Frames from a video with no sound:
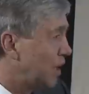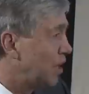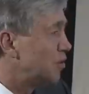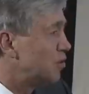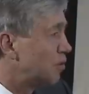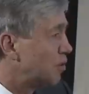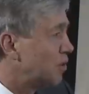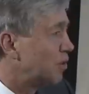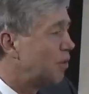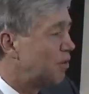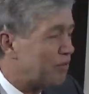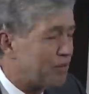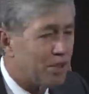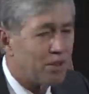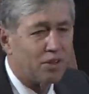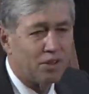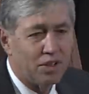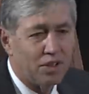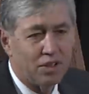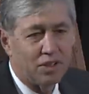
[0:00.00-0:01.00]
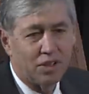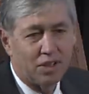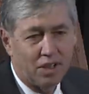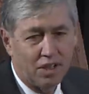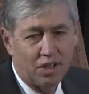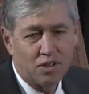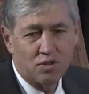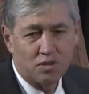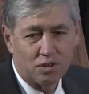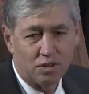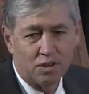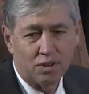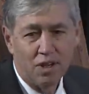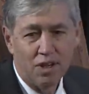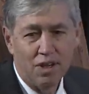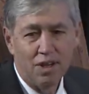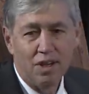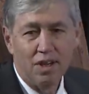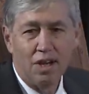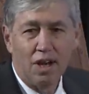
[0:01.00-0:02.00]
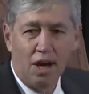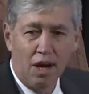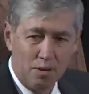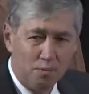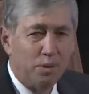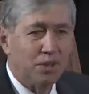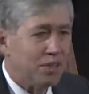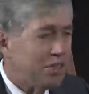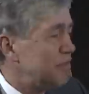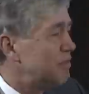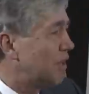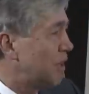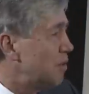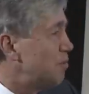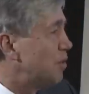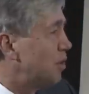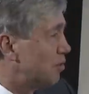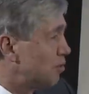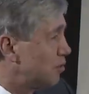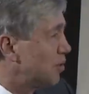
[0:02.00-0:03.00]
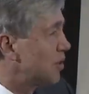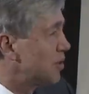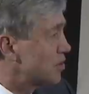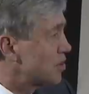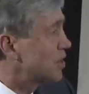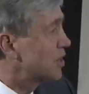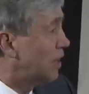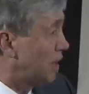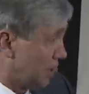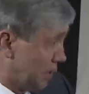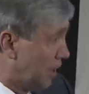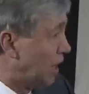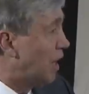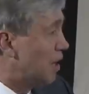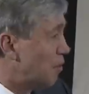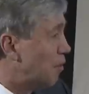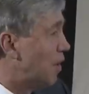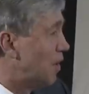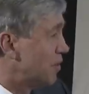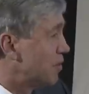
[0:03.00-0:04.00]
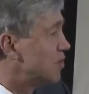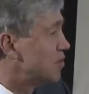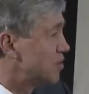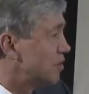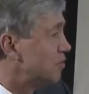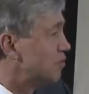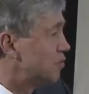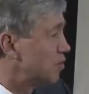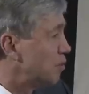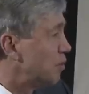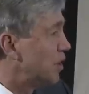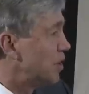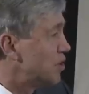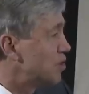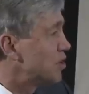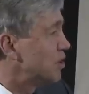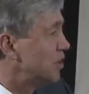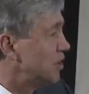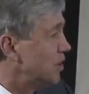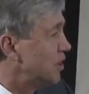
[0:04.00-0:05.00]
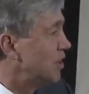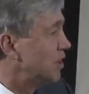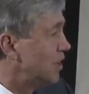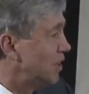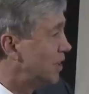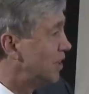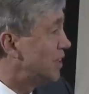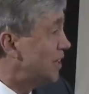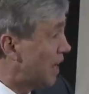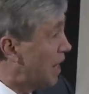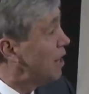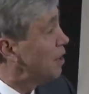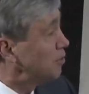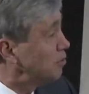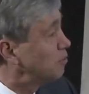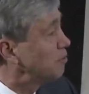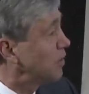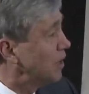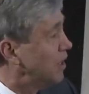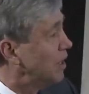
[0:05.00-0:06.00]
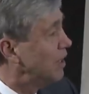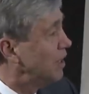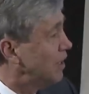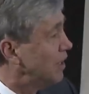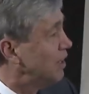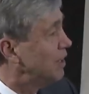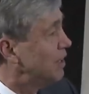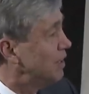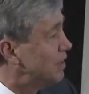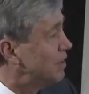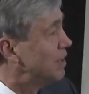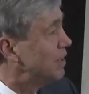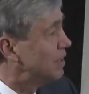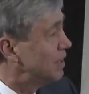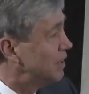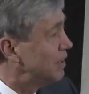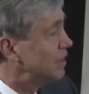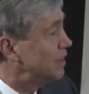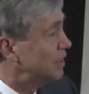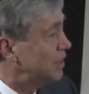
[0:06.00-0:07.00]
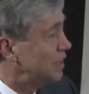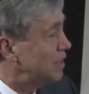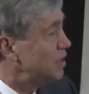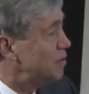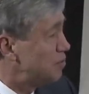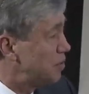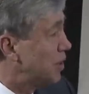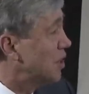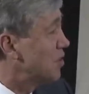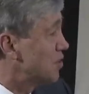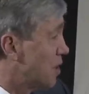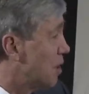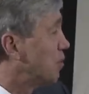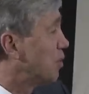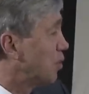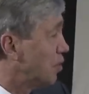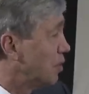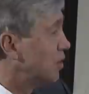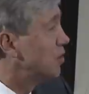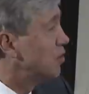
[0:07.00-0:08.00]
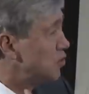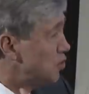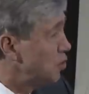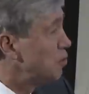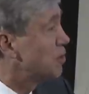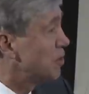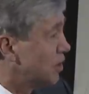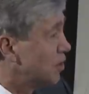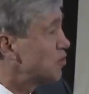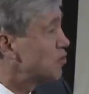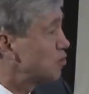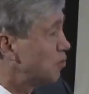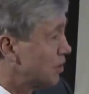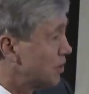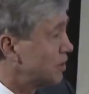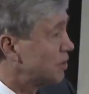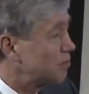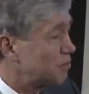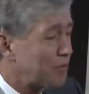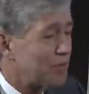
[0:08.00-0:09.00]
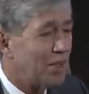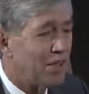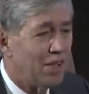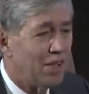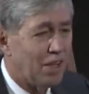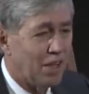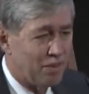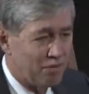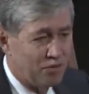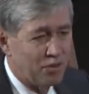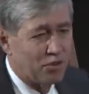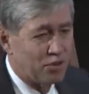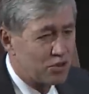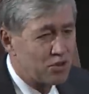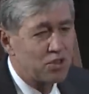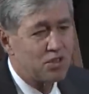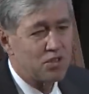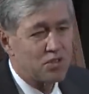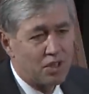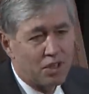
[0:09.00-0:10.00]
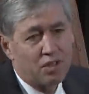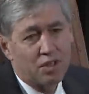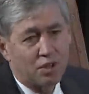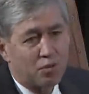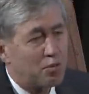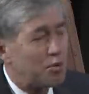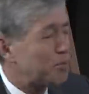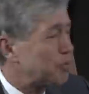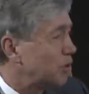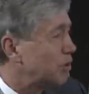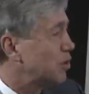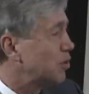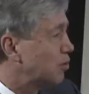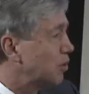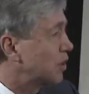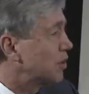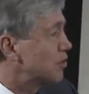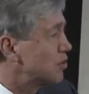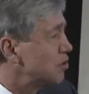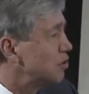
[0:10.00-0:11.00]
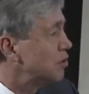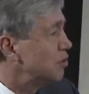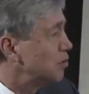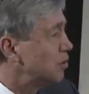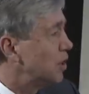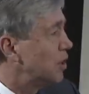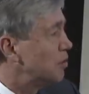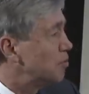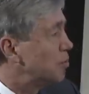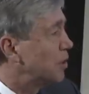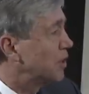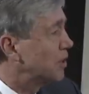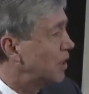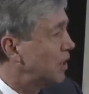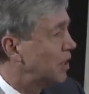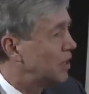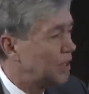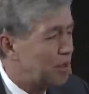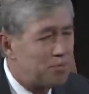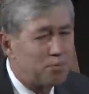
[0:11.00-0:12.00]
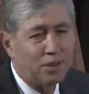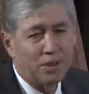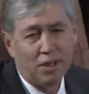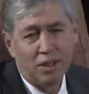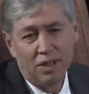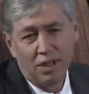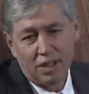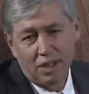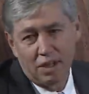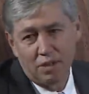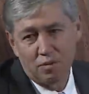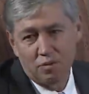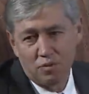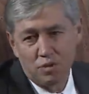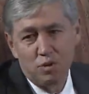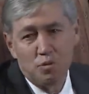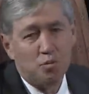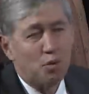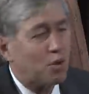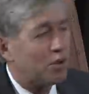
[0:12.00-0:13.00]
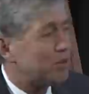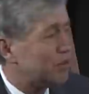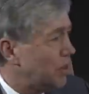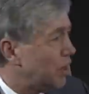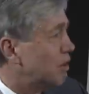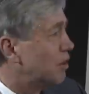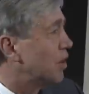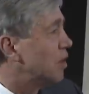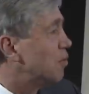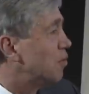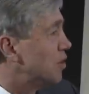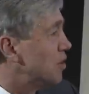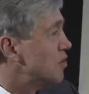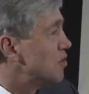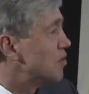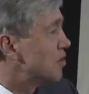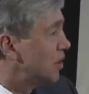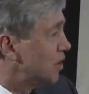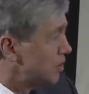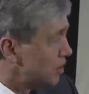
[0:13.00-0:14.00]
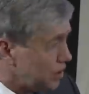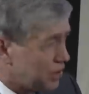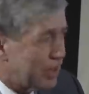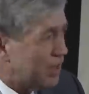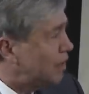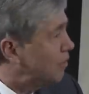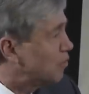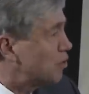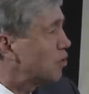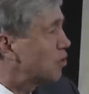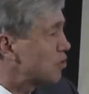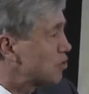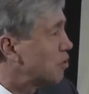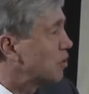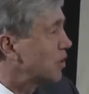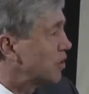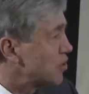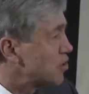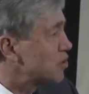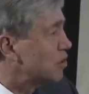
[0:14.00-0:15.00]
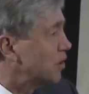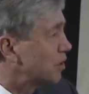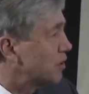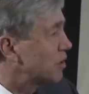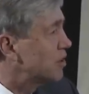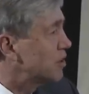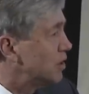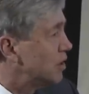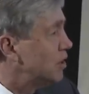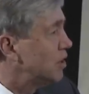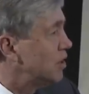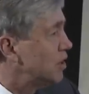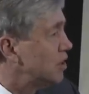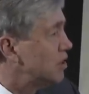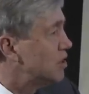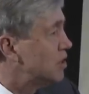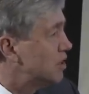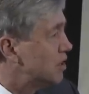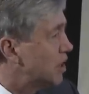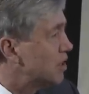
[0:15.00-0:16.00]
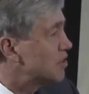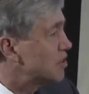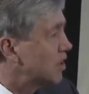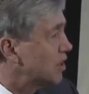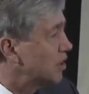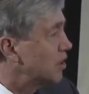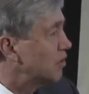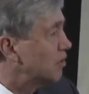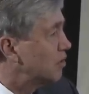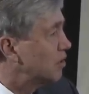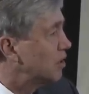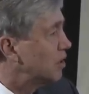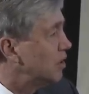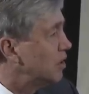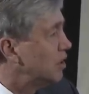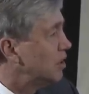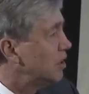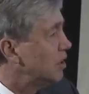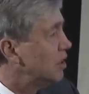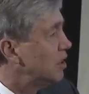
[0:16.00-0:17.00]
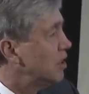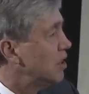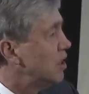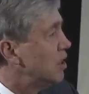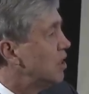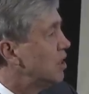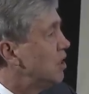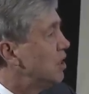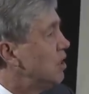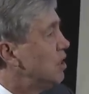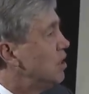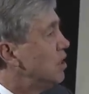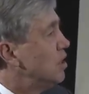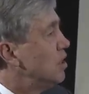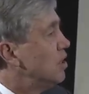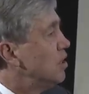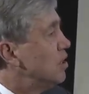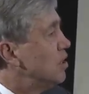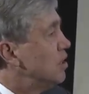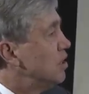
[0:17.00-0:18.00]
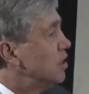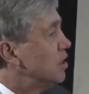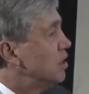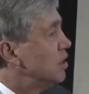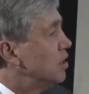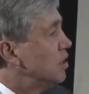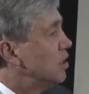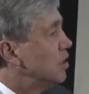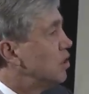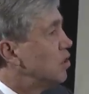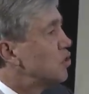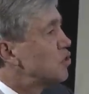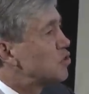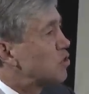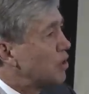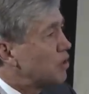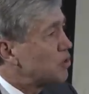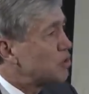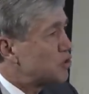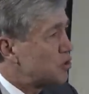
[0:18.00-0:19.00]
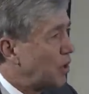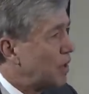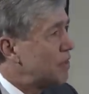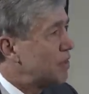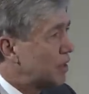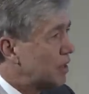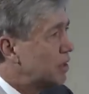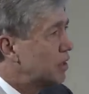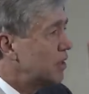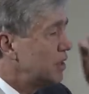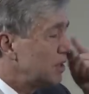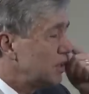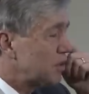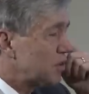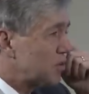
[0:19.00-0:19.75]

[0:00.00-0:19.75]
and or ovarian cancer. I believe I'm at risk. I want this information uh, now, and uh, because I'm going to do things with it. And physicians, I think, were pretty quick to uh, pick that up. And a few more daring ones said, yeah, of course, we're going to start. Uh, it was uh, pretty black and white, right? Those examples are pretty black and white. So, so, I think the,